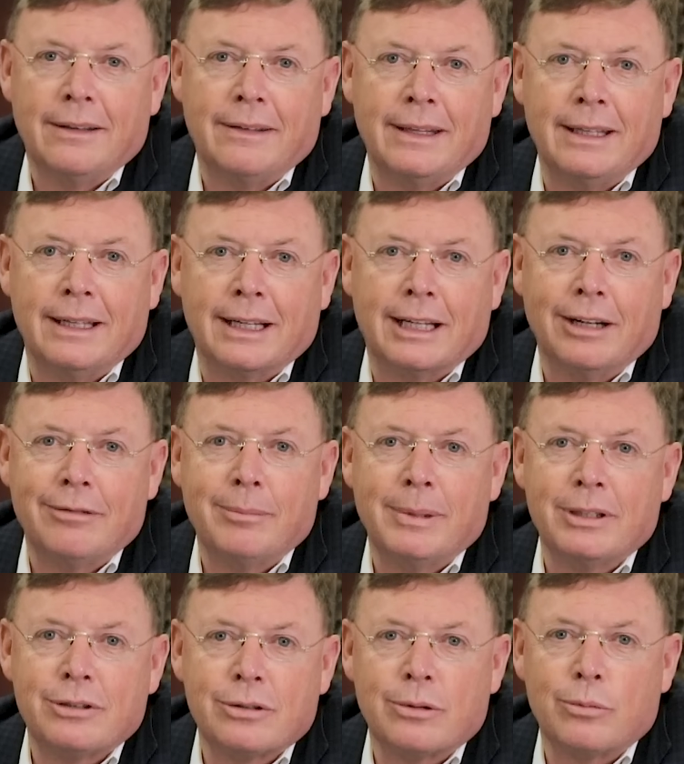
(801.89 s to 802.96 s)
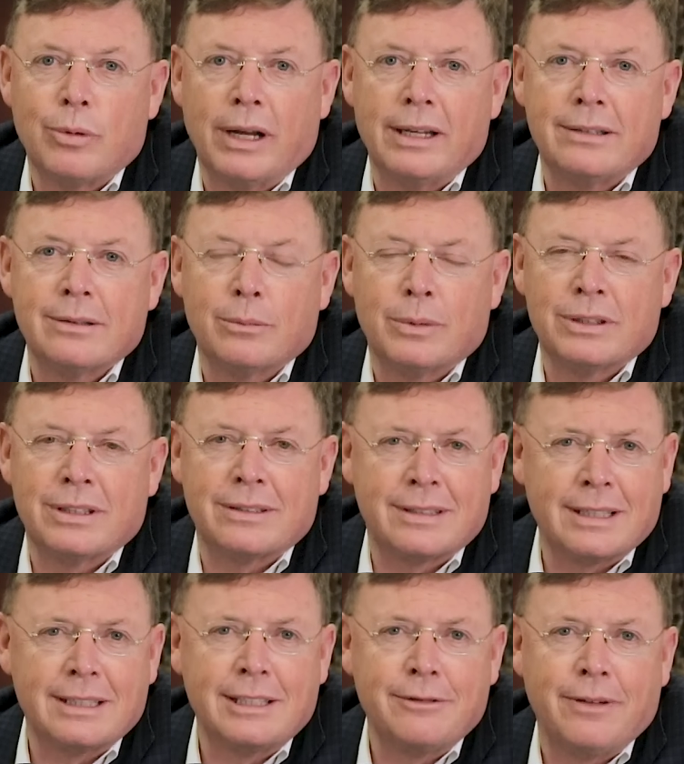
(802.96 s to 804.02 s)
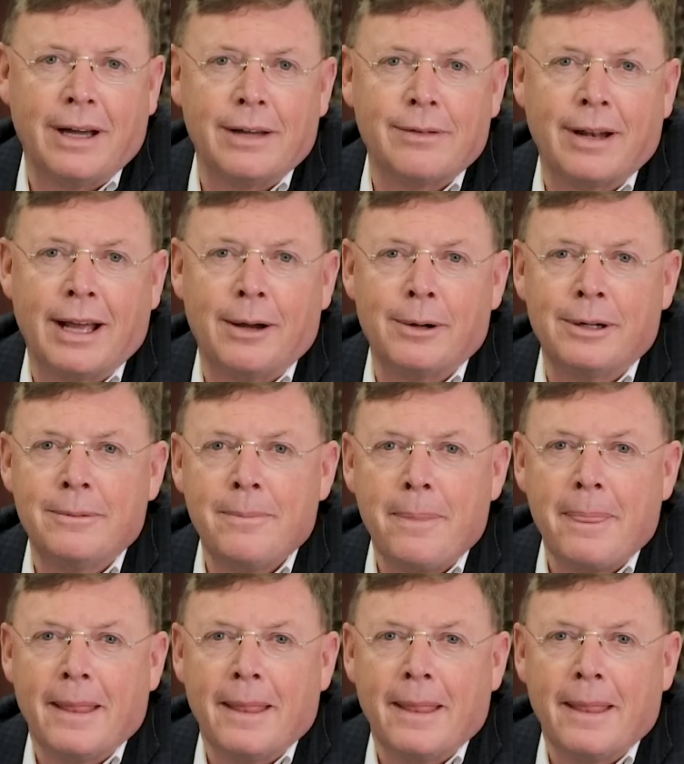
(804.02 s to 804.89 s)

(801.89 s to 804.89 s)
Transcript: The government's rate was at $65 an hour,